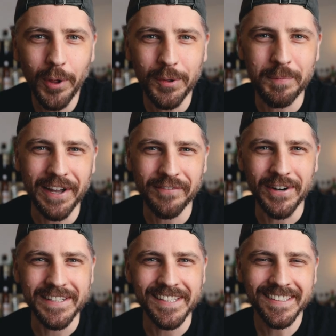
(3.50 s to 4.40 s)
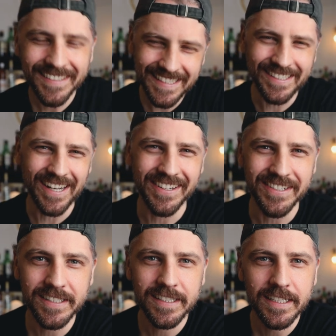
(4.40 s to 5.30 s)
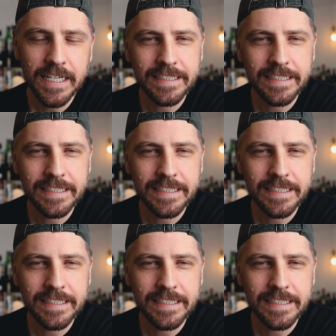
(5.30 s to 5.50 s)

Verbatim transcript: Welcome back, friends. It's Anders.